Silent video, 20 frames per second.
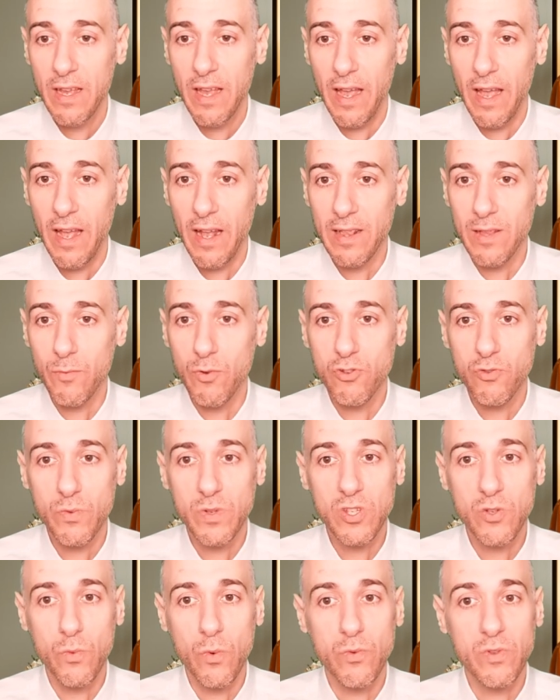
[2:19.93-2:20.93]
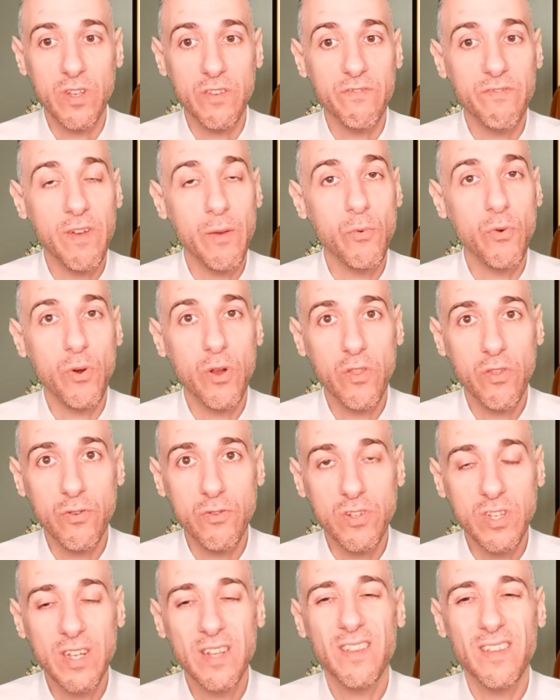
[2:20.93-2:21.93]
And the most recent one was on February
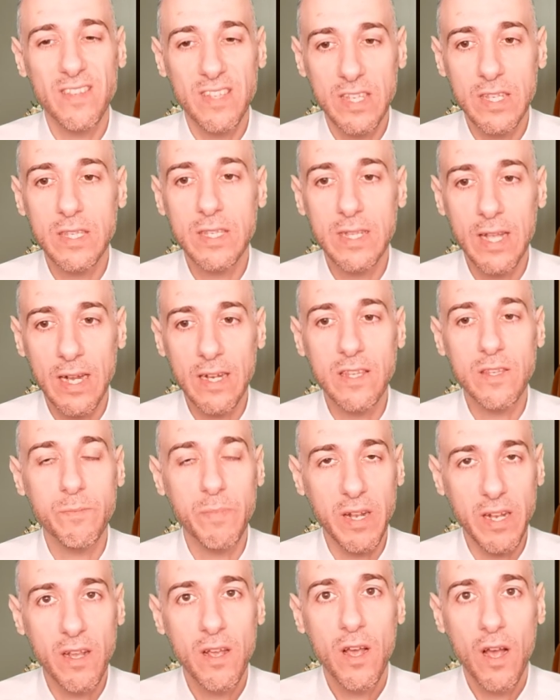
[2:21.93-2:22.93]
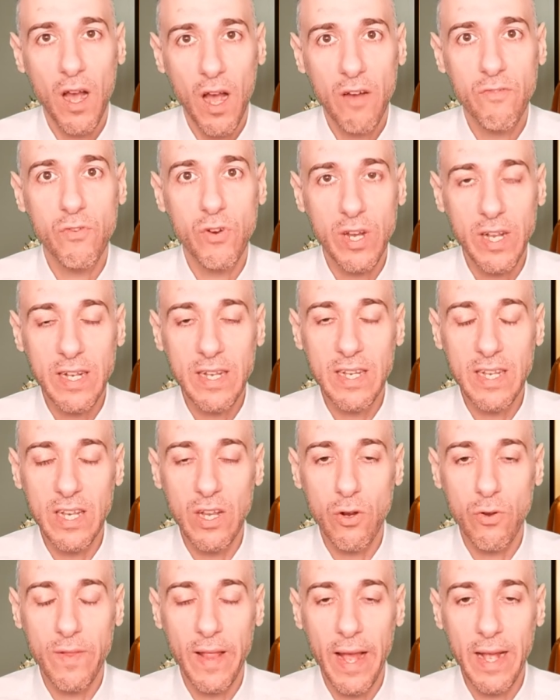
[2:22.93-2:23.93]
13th. And since then, it's been hovering
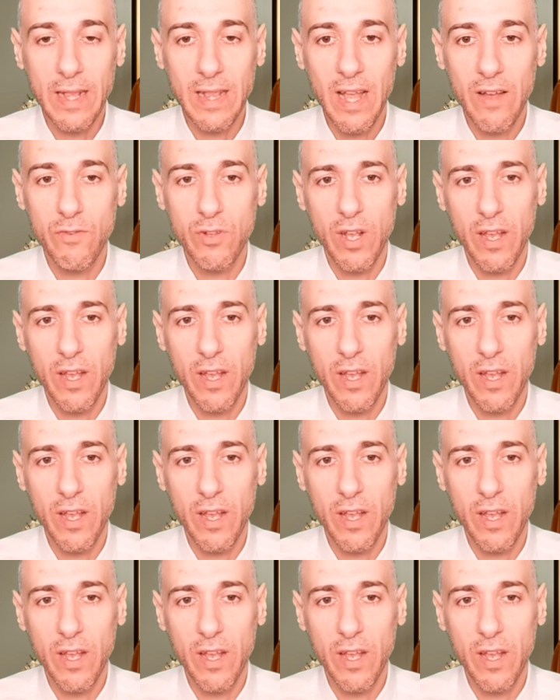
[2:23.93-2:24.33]
near that level.